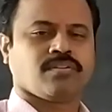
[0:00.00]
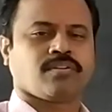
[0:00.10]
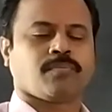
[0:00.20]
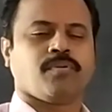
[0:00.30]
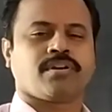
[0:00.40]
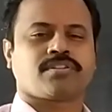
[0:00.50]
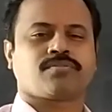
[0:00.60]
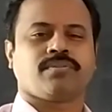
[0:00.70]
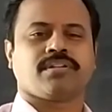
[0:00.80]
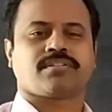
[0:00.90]
Good morning,
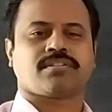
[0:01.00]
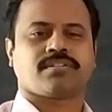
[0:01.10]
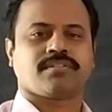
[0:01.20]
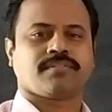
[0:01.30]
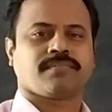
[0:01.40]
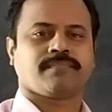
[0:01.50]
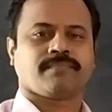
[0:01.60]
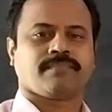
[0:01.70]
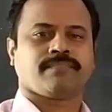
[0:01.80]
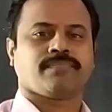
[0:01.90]
students.
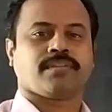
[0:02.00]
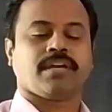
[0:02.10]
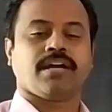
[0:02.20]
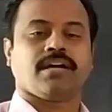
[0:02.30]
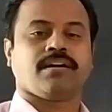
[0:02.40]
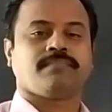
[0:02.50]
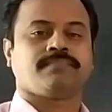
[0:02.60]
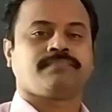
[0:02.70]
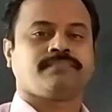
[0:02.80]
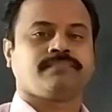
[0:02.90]
Yeah,
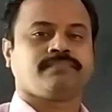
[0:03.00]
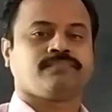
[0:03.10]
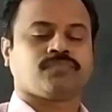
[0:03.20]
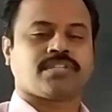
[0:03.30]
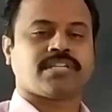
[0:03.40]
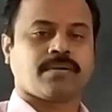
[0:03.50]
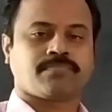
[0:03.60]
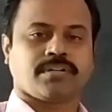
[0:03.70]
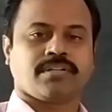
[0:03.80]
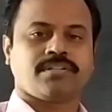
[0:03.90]
the
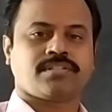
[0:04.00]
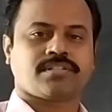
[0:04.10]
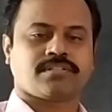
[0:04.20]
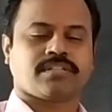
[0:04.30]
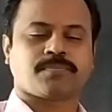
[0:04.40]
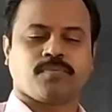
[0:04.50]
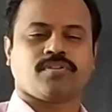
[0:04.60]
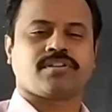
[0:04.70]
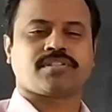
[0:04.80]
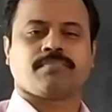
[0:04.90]
chapter is
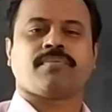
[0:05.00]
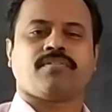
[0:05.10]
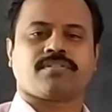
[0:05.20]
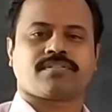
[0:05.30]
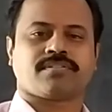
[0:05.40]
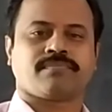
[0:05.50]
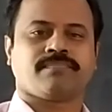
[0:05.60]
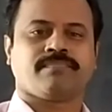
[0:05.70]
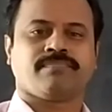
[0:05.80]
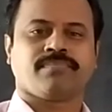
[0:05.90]
exponents and powers.
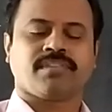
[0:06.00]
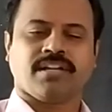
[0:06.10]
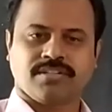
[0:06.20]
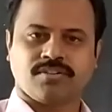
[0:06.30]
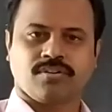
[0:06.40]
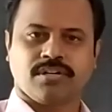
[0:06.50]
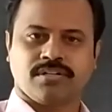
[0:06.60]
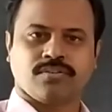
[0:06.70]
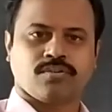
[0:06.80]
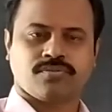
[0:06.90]
Did you
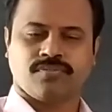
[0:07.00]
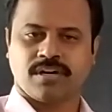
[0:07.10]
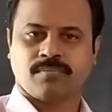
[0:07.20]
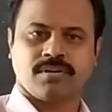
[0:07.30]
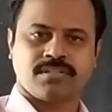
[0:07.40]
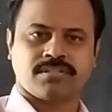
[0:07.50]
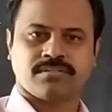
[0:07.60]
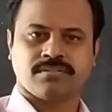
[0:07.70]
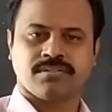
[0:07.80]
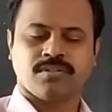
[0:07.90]
learn those formulas?
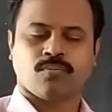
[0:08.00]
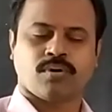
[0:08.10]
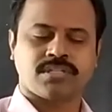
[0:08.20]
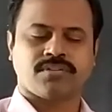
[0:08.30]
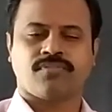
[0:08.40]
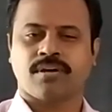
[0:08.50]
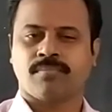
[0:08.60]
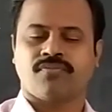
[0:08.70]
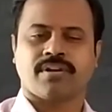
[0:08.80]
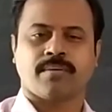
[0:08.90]
What is the
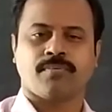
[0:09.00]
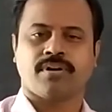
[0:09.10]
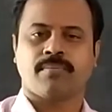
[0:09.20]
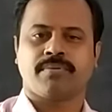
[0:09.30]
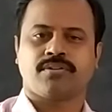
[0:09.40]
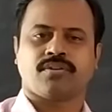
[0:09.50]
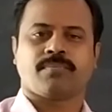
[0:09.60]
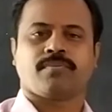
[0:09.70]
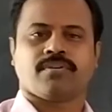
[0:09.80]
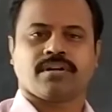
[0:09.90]
formula for a power m into a
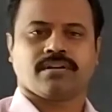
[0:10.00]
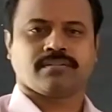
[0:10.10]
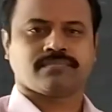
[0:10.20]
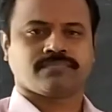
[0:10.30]
power n?